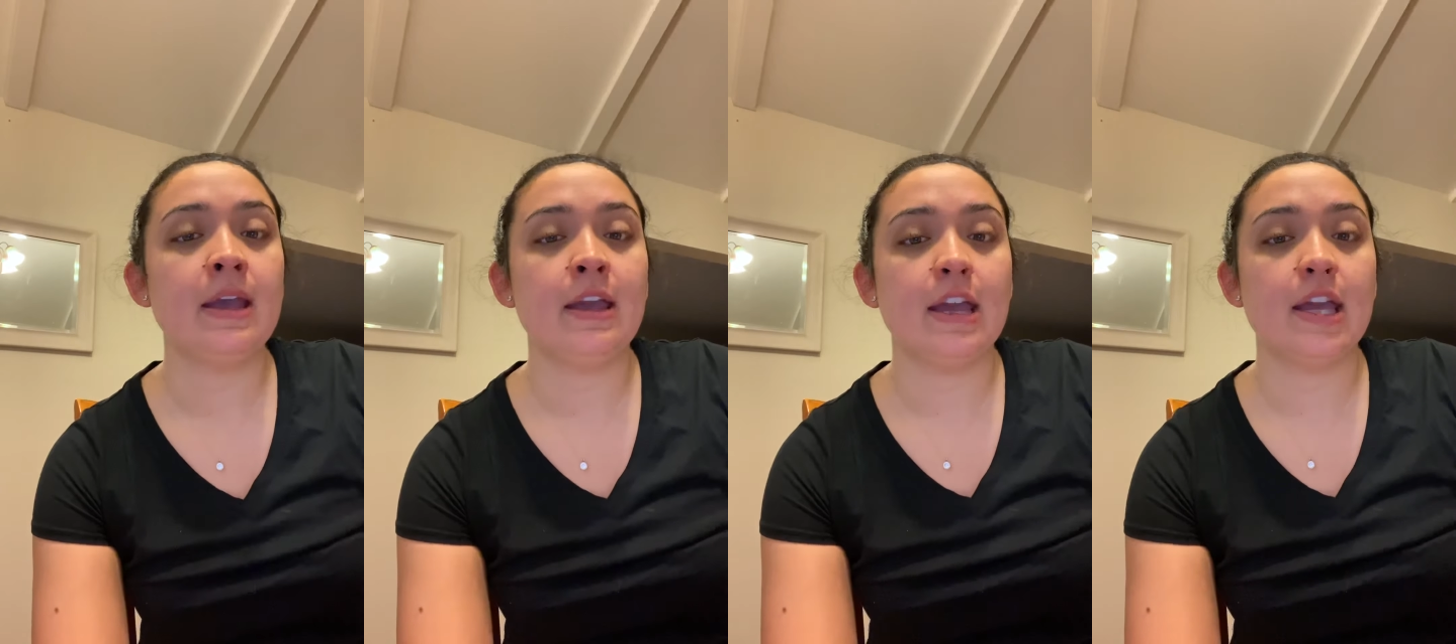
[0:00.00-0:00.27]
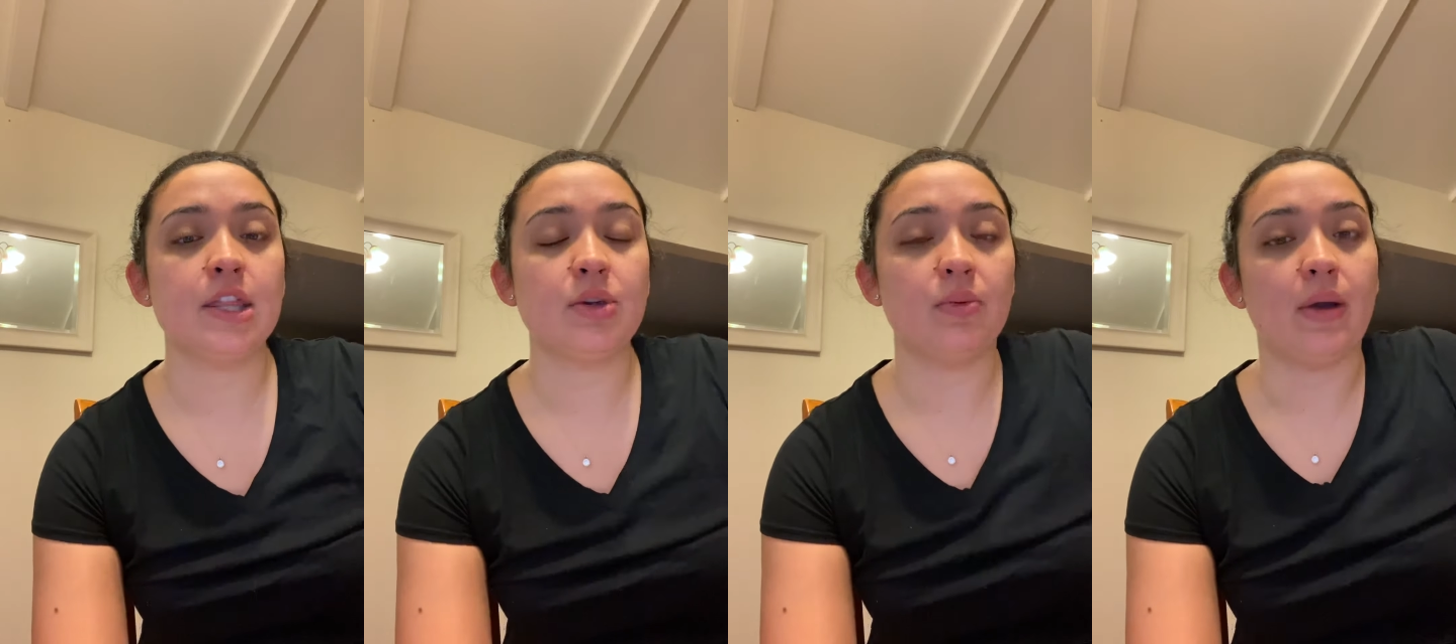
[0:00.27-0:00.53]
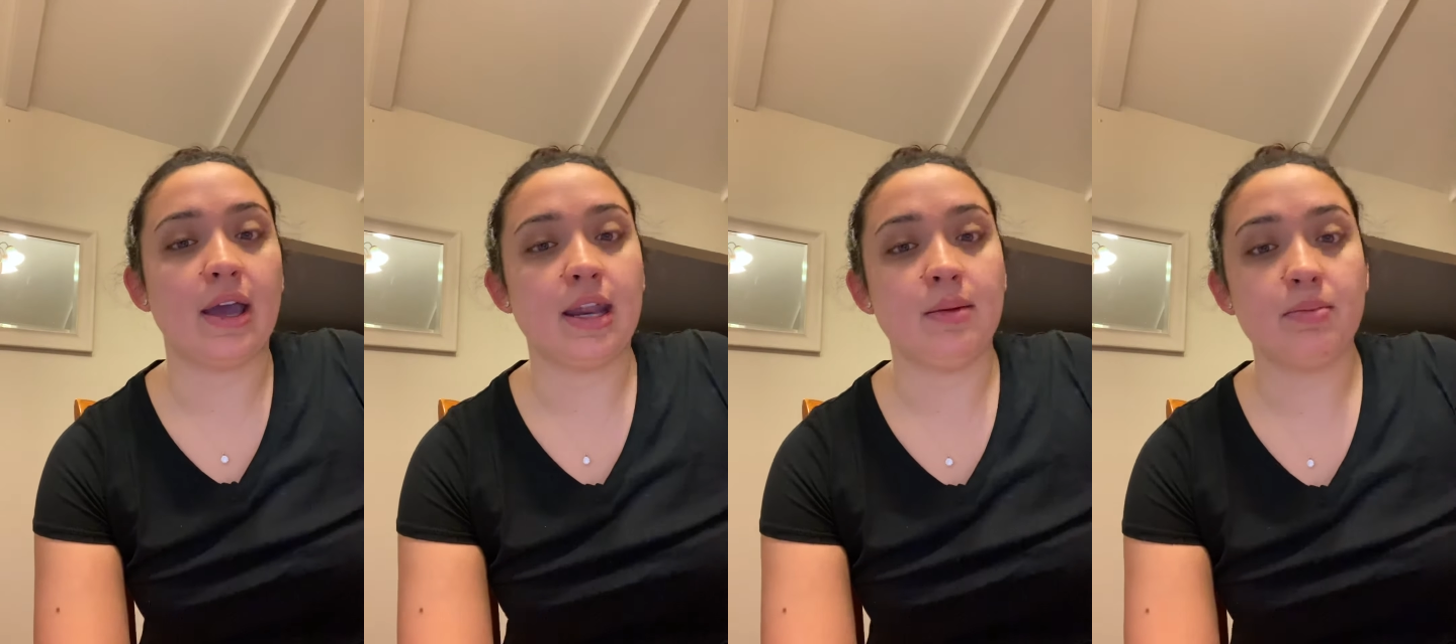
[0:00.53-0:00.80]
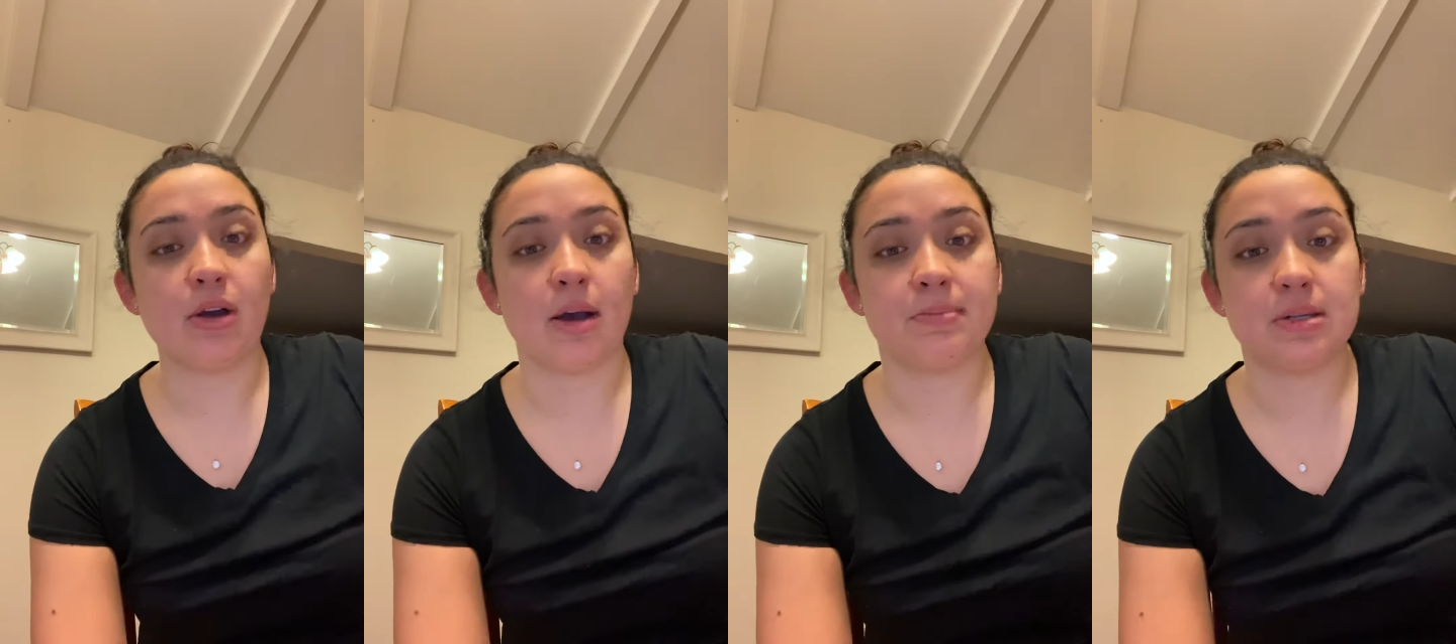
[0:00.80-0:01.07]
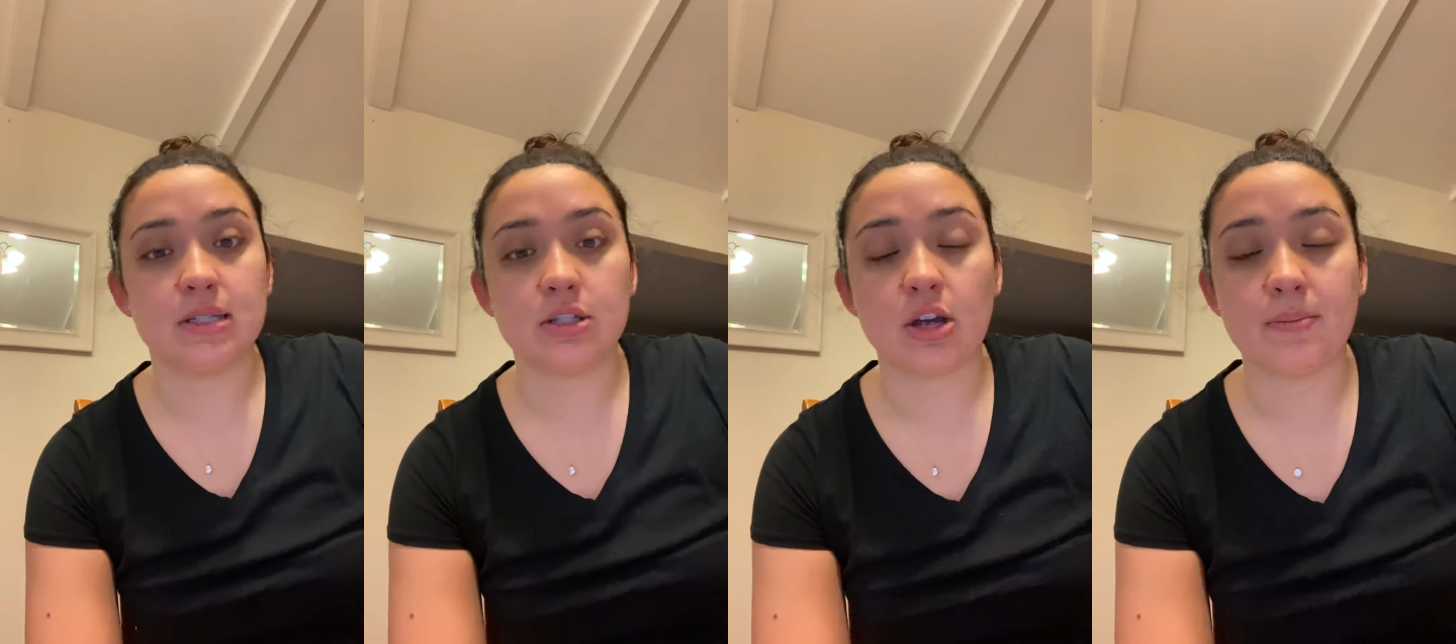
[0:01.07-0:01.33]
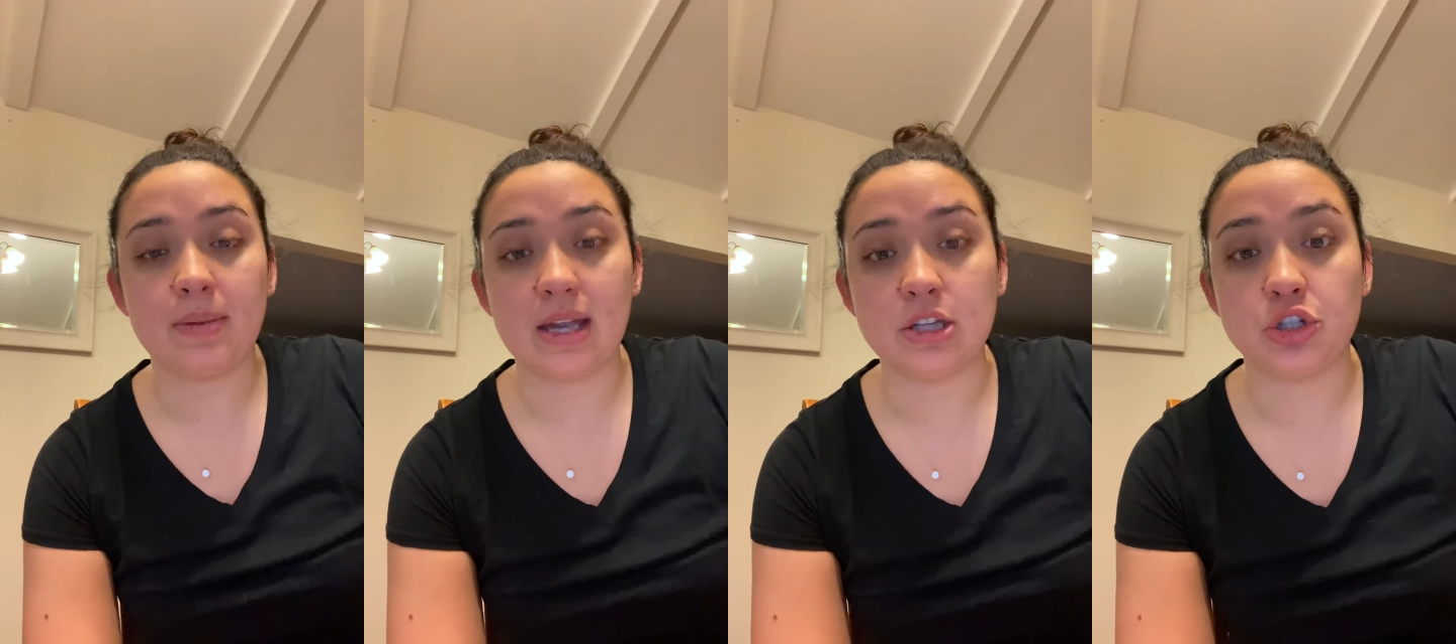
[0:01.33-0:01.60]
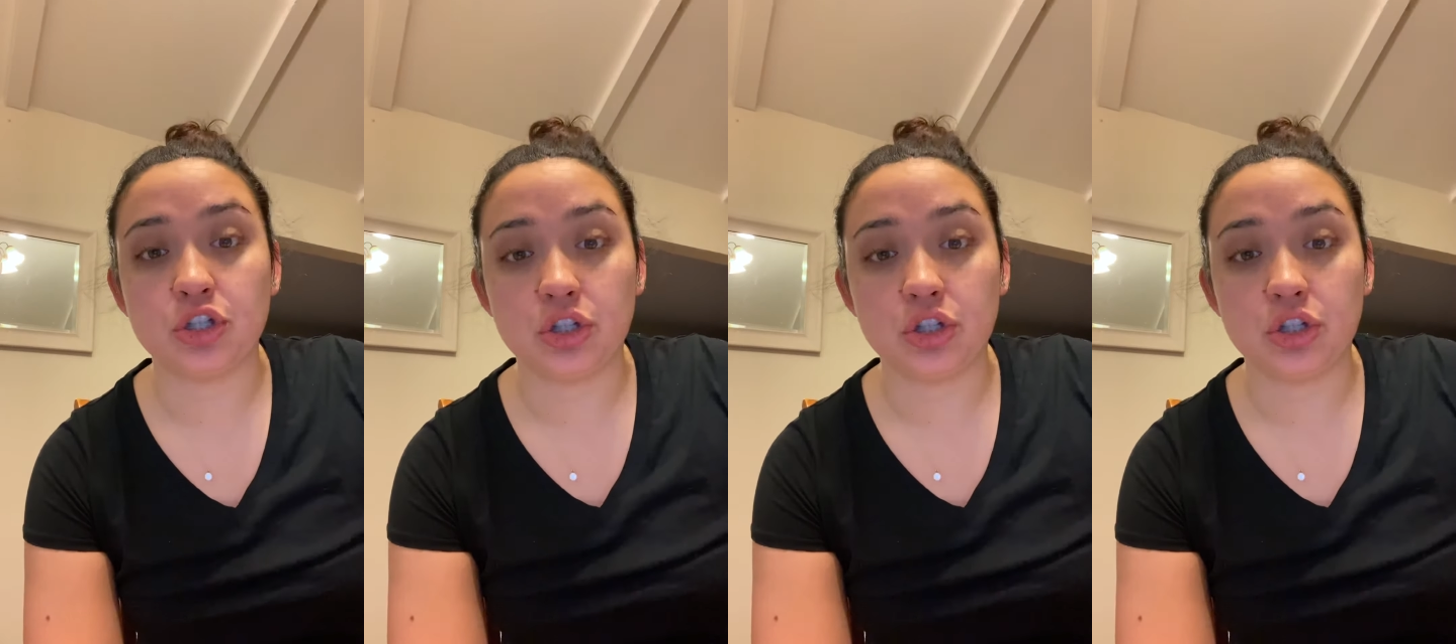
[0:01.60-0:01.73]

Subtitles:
and the writing prompt is on page